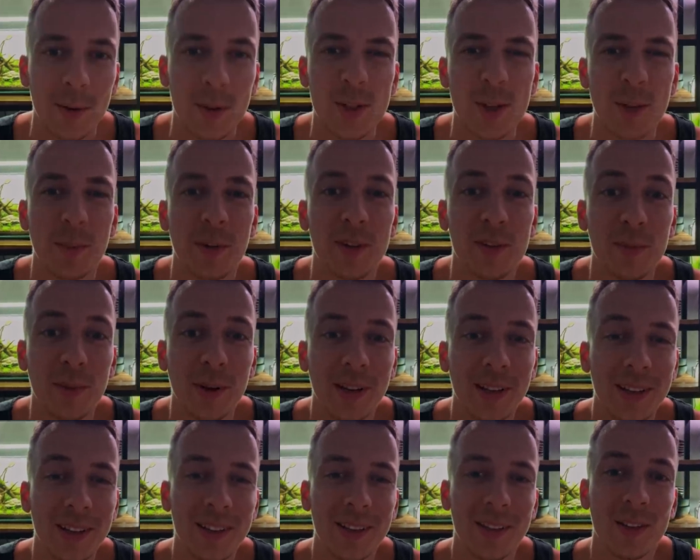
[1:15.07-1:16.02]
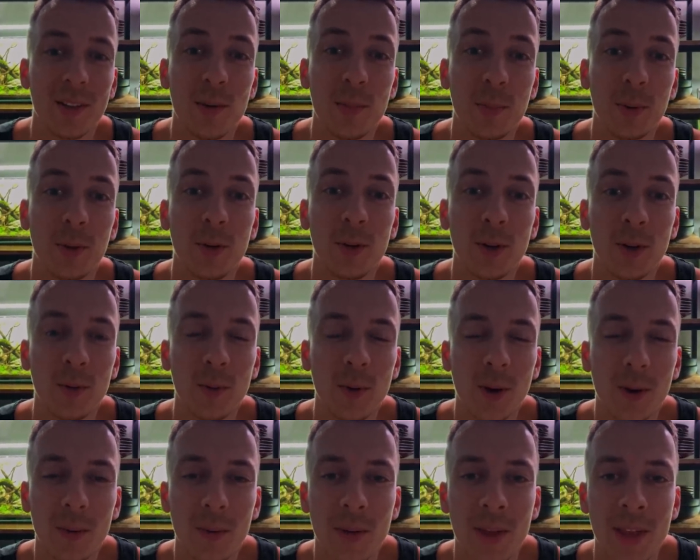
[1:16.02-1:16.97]
What's up everybody, hope you're doing
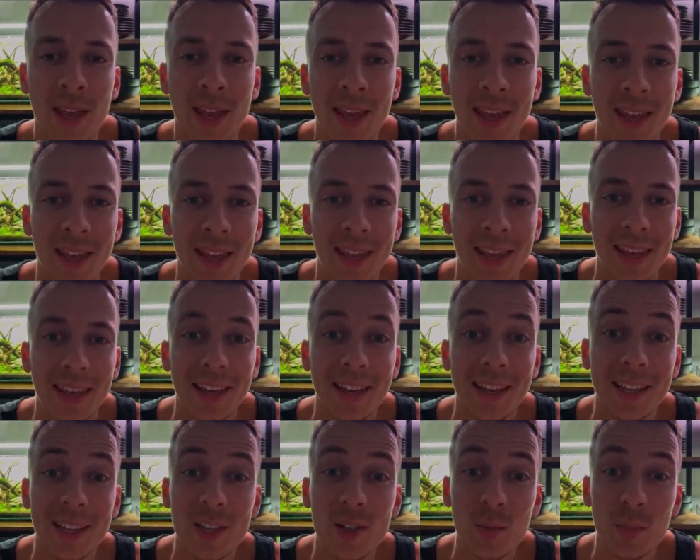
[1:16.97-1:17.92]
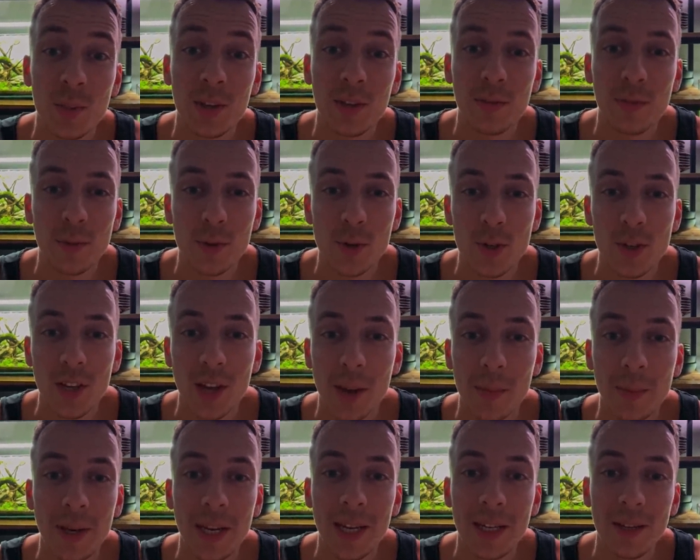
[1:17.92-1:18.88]
well. Uh, this will be the first
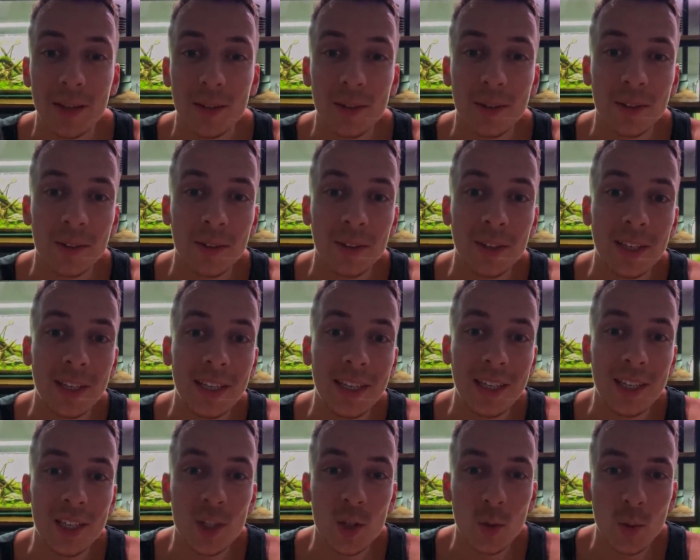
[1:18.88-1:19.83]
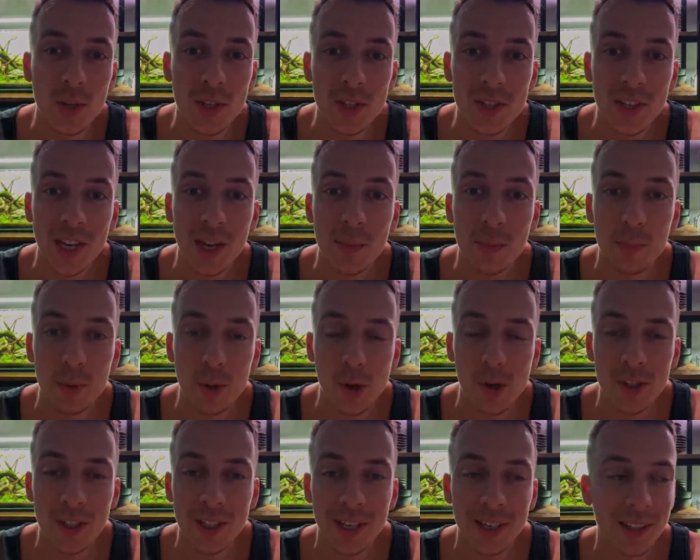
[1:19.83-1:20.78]
update on the Twinscape
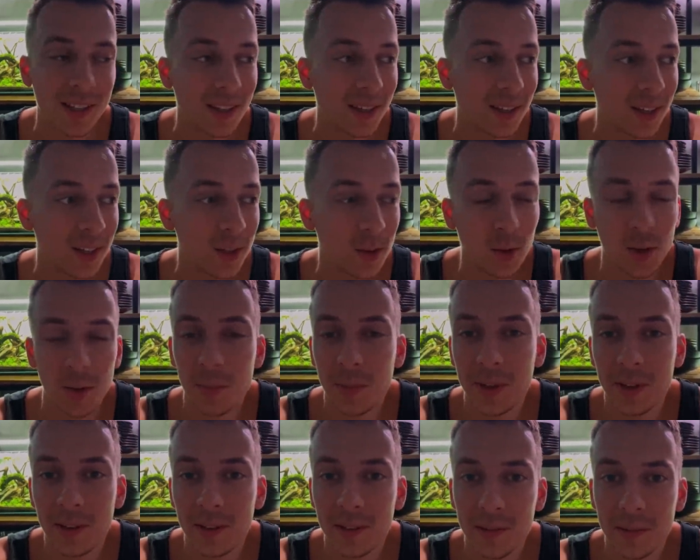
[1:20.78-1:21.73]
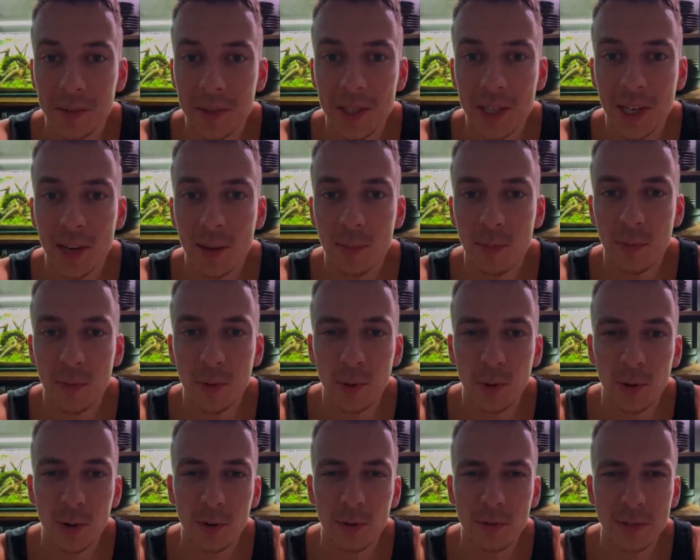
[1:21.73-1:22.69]
project. It's only been set up
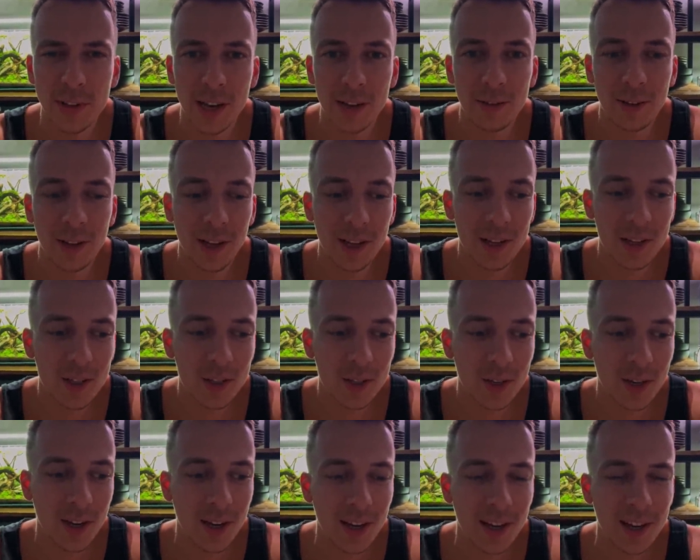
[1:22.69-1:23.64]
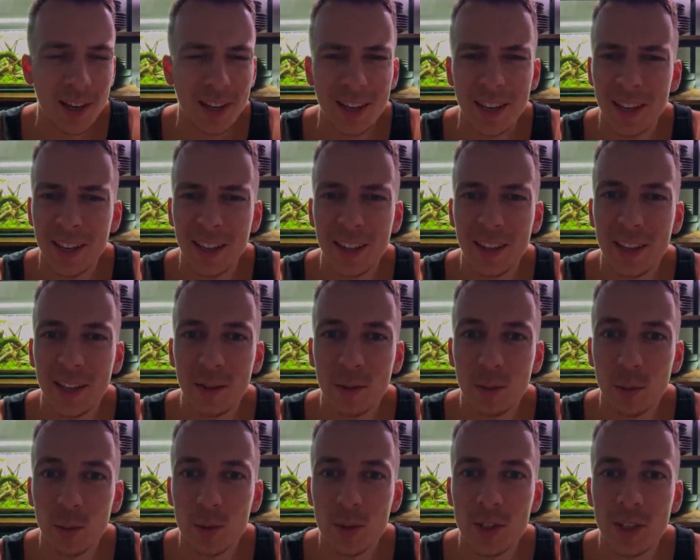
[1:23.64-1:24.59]
for five days. I didn't think we
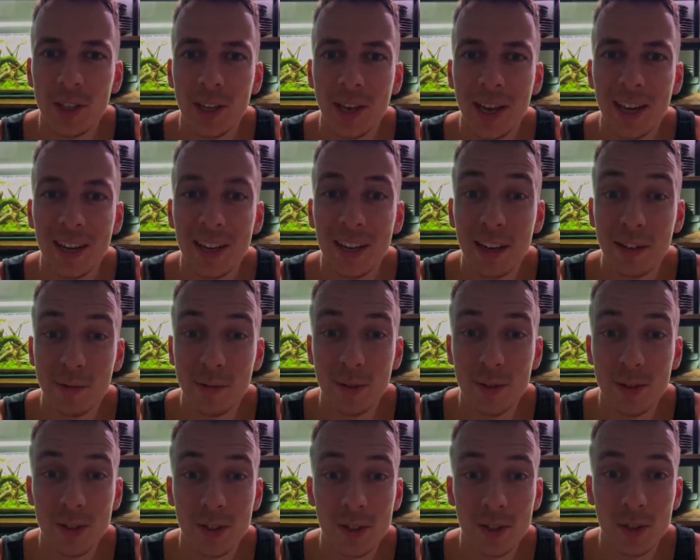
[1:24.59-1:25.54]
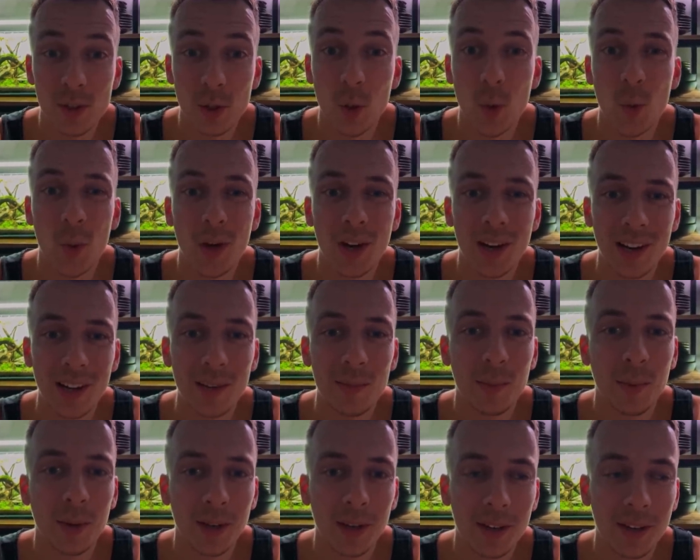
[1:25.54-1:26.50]
will see any differences so quickly,
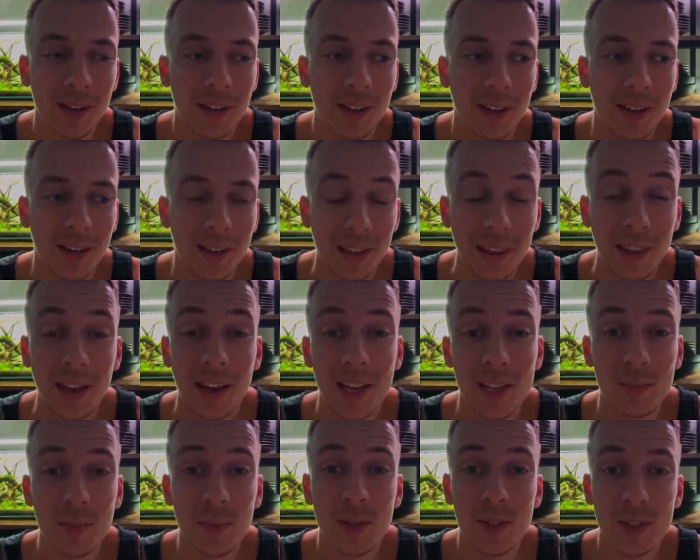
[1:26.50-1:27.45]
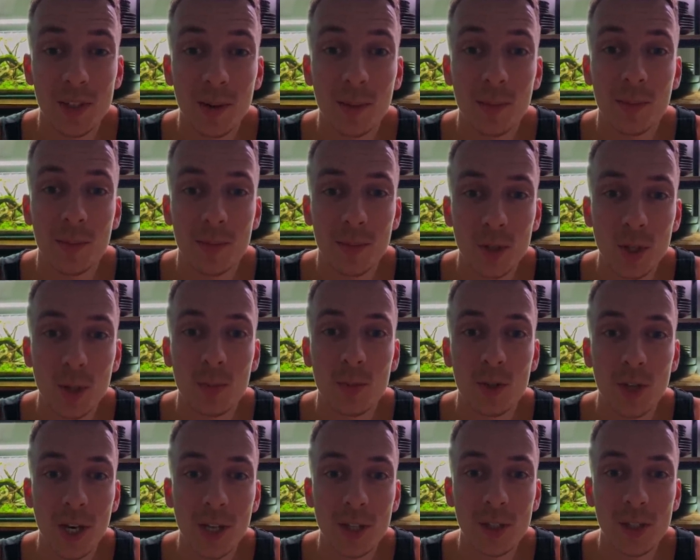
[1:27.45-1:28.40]
but there has been some, some
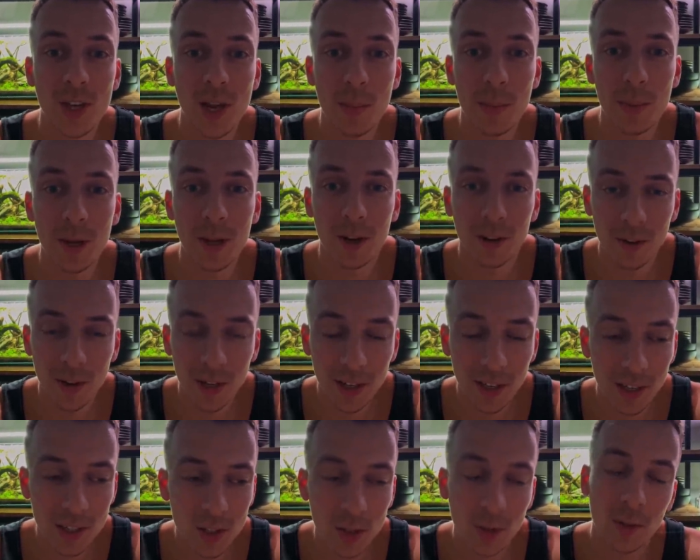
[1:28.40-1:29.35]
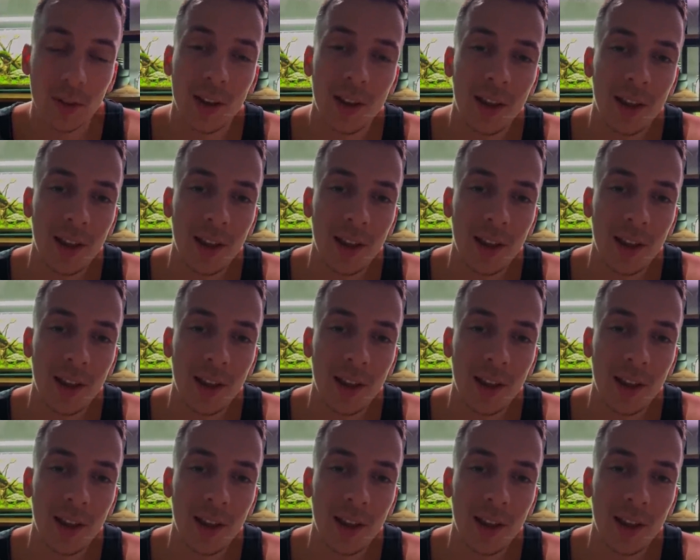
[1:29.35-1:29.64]
changes happening already, so